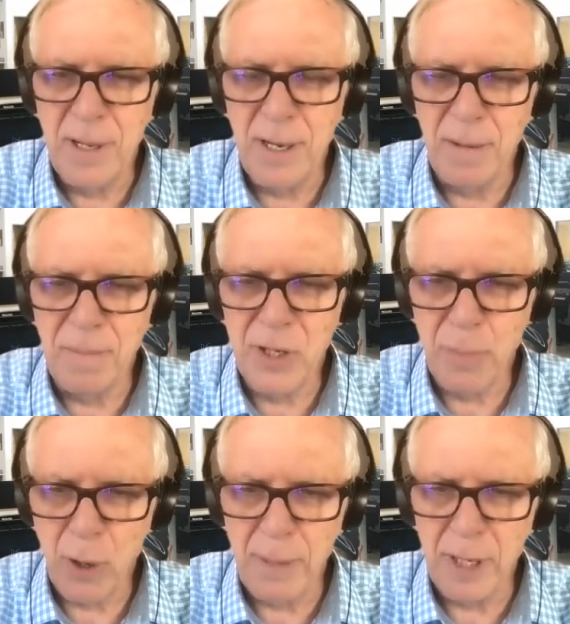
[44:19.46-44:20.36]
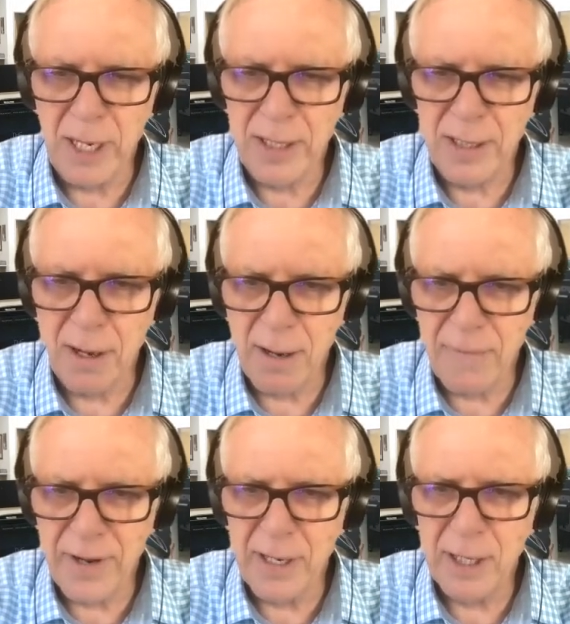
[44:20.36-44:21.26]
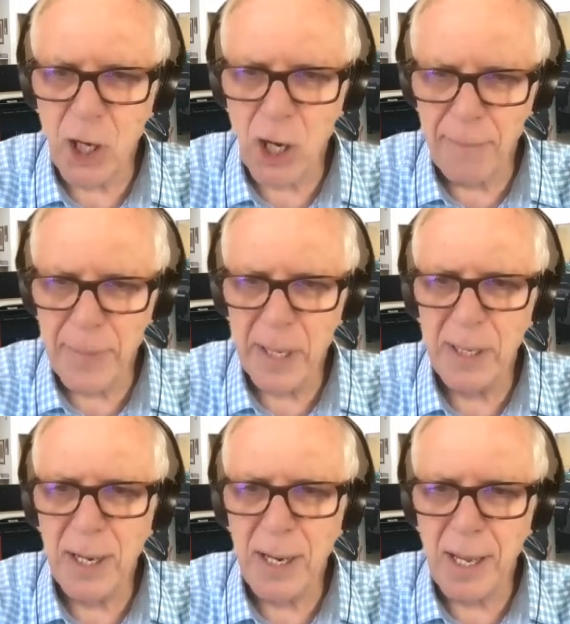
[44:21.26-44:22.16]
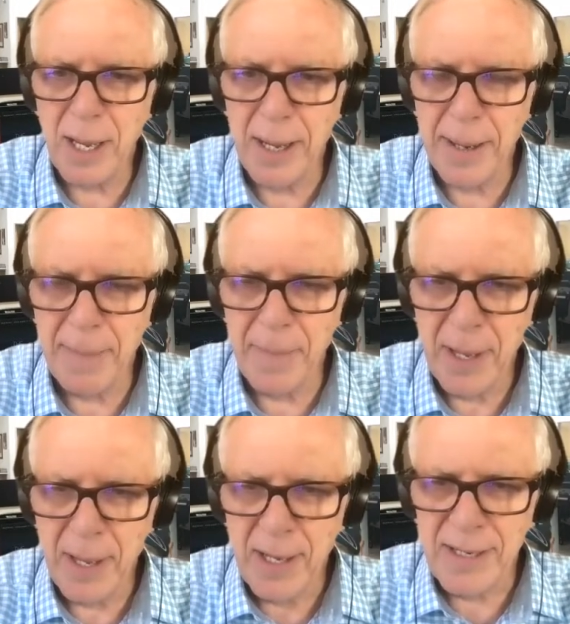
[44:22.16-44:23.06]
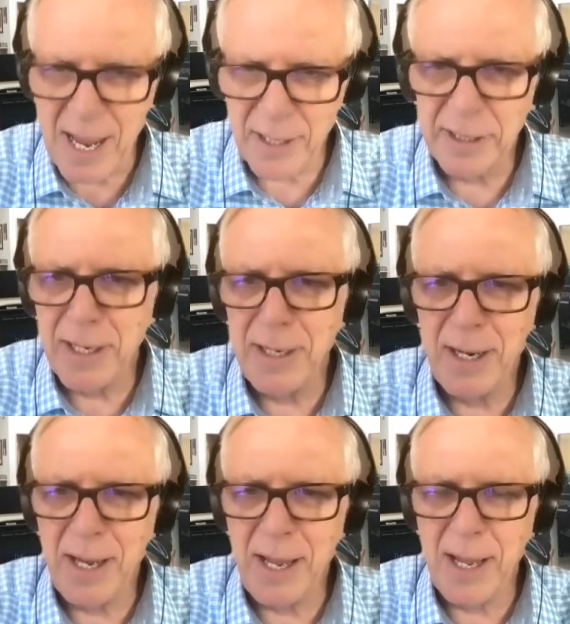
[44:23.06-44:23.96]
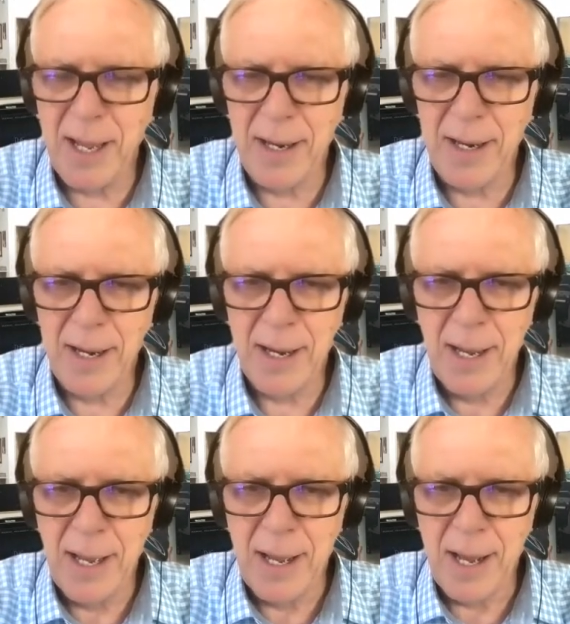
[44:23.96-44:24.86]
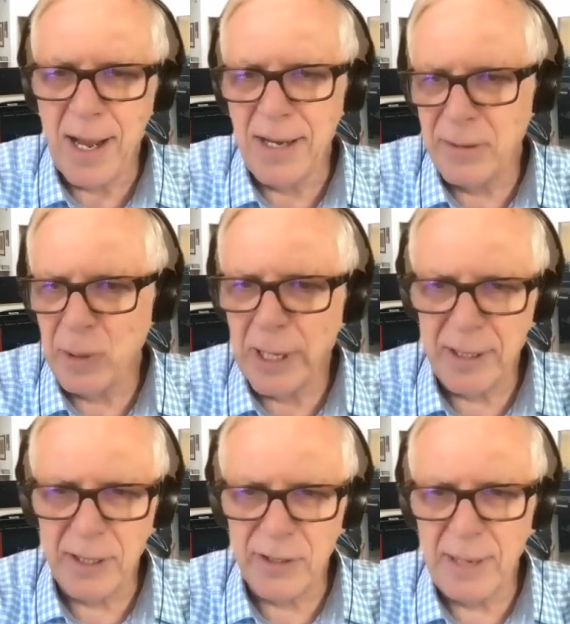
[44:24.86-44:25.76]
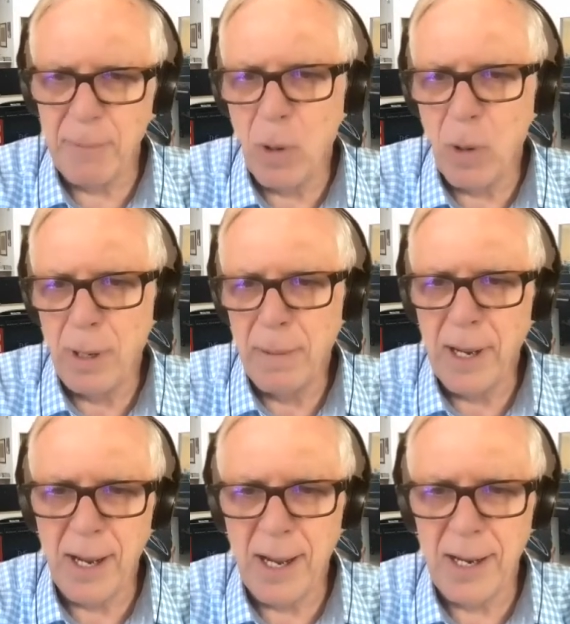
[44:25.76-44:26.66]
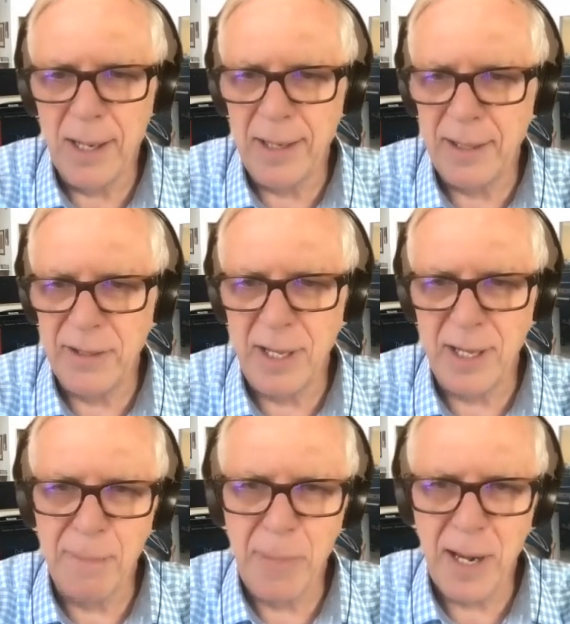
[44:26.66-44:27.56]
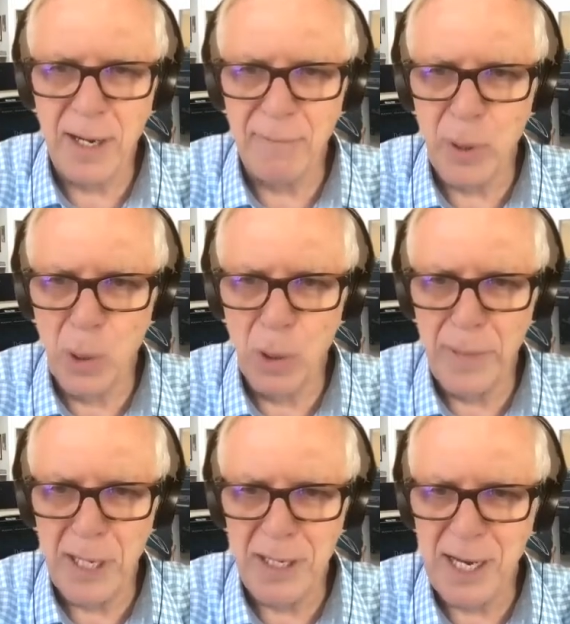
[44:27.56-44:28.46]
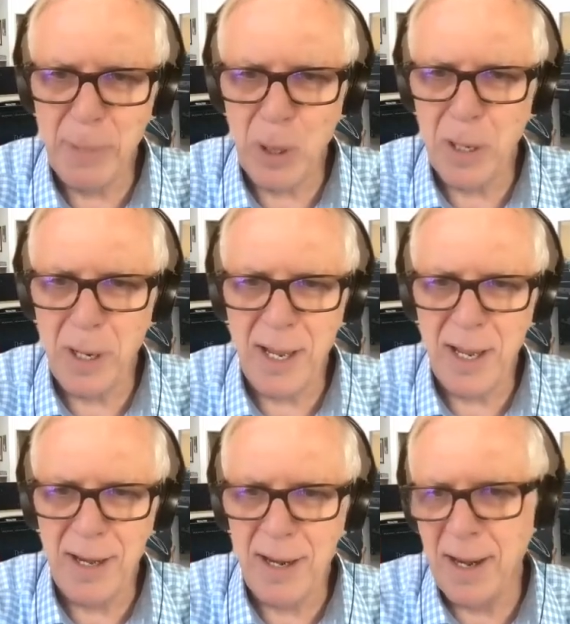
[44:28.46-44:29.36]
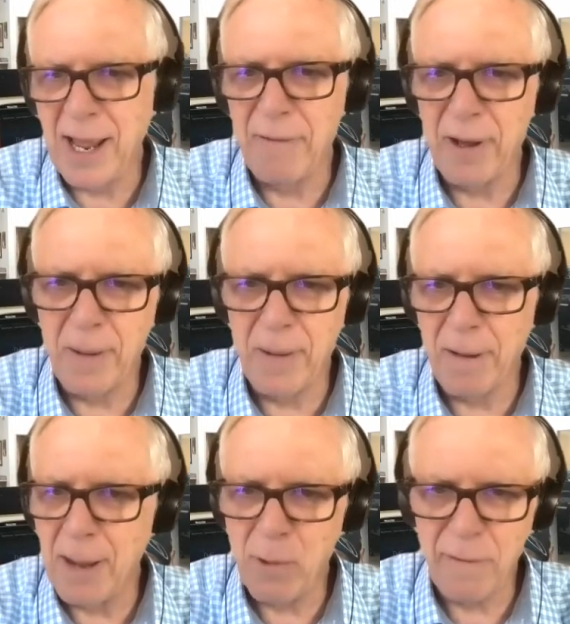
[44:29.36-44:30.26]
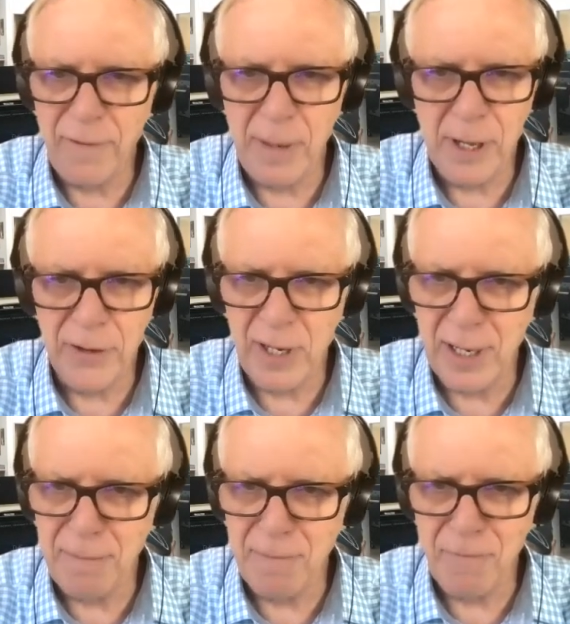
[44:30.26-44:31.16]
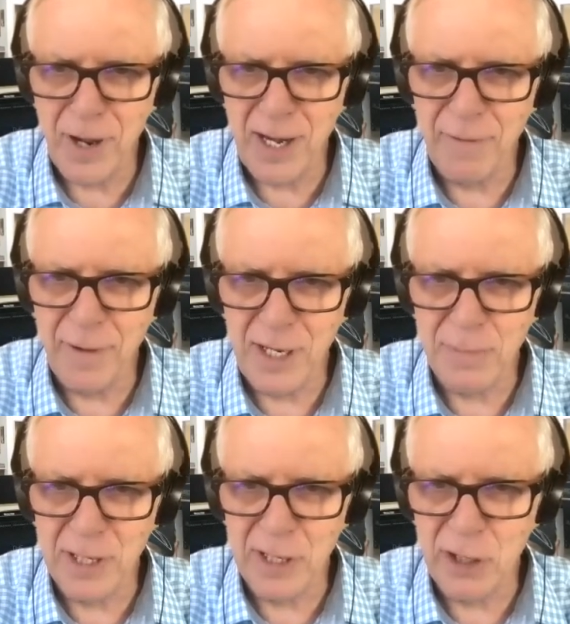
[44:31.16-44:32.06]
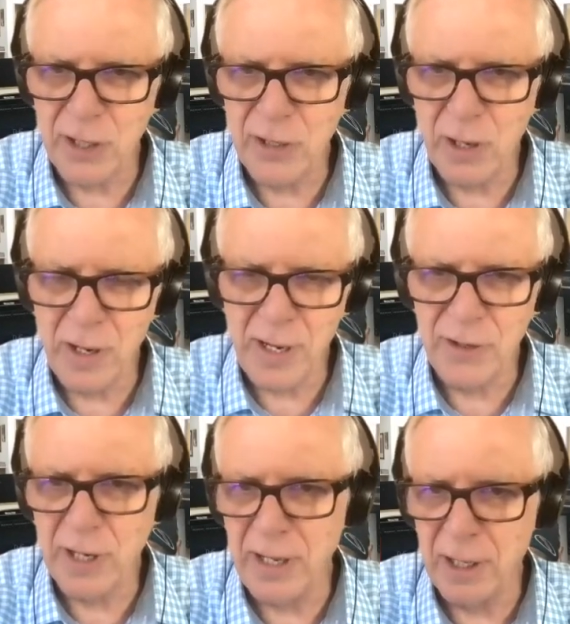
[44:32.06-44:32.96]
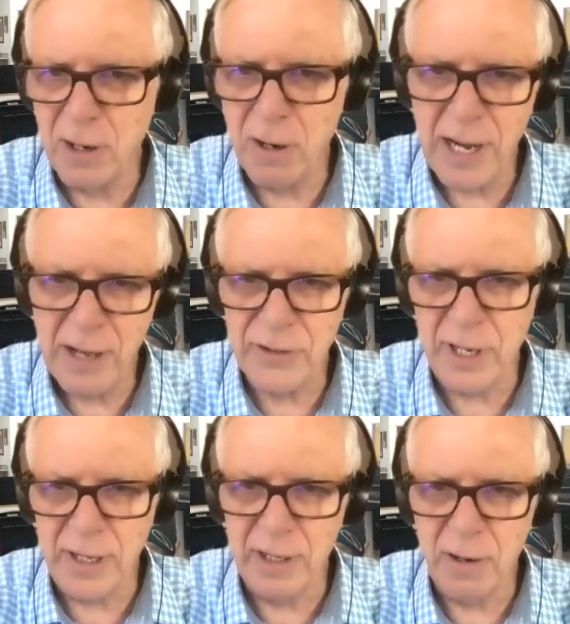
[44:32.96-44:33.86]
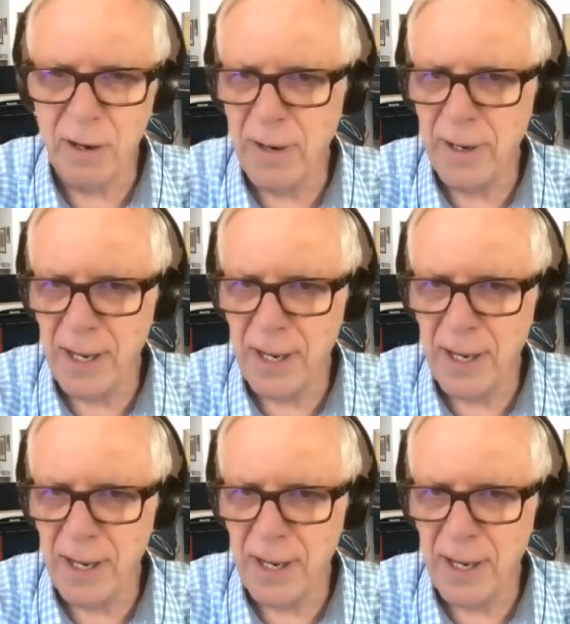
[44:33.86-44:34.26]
supremely confident, competent, talented, and I just would like to see more. I'd like to see the competitive pool be deeper and have a lot more females in it fighting for these positions inside the car and outside the car. And